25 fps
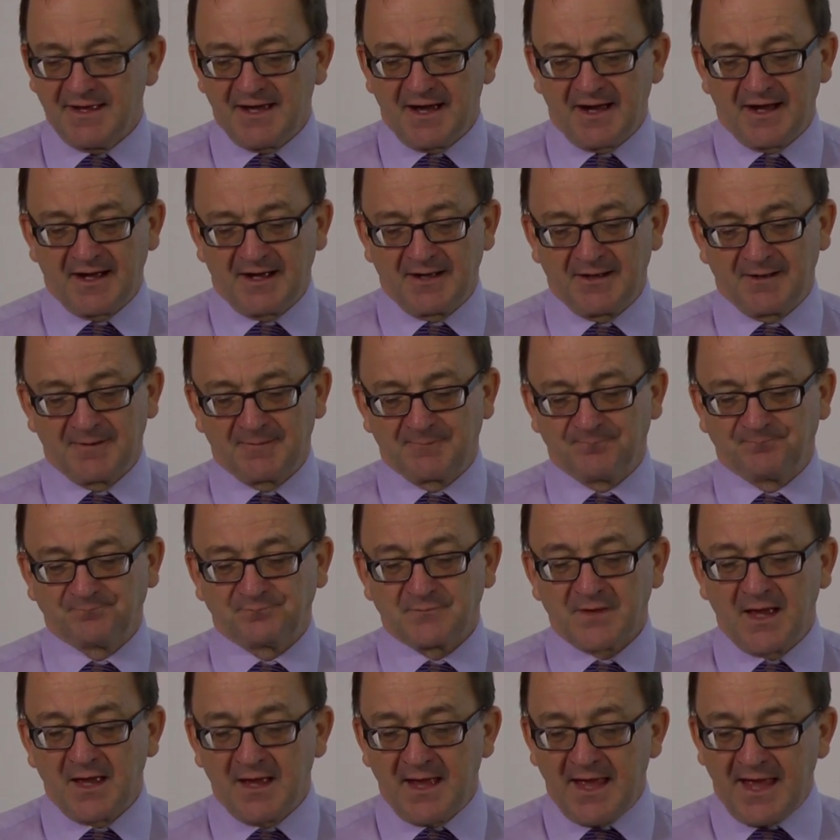Um,
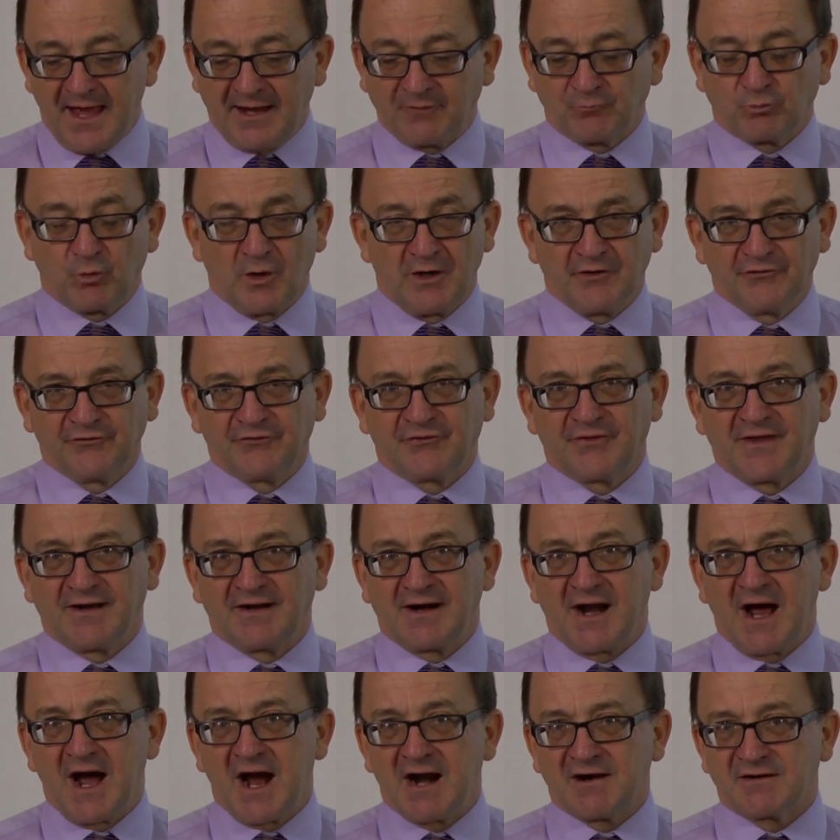and whilst
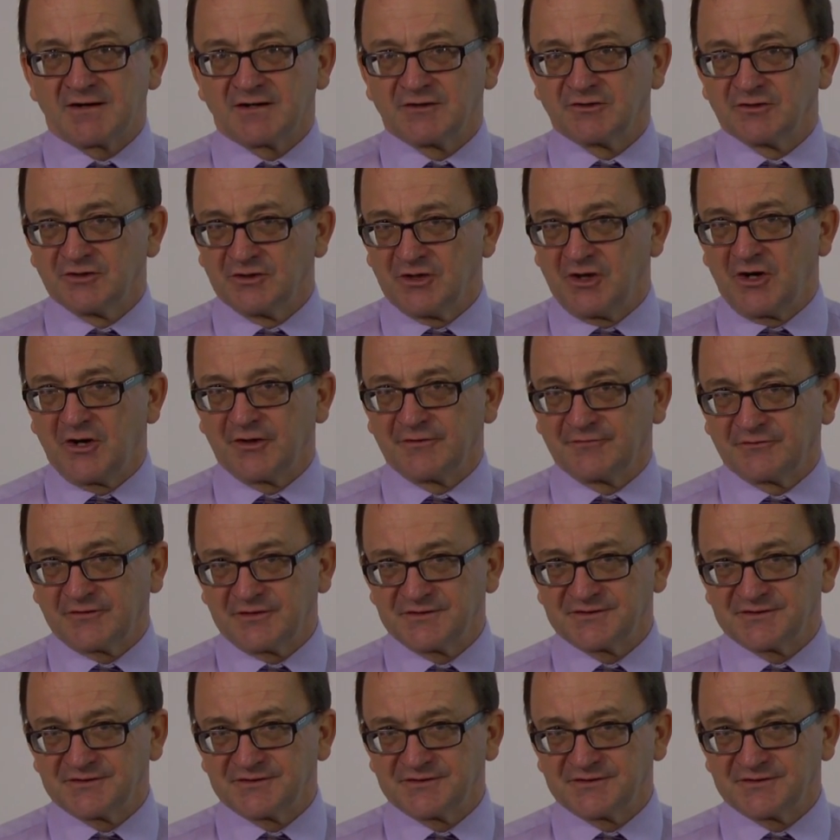there are a lot of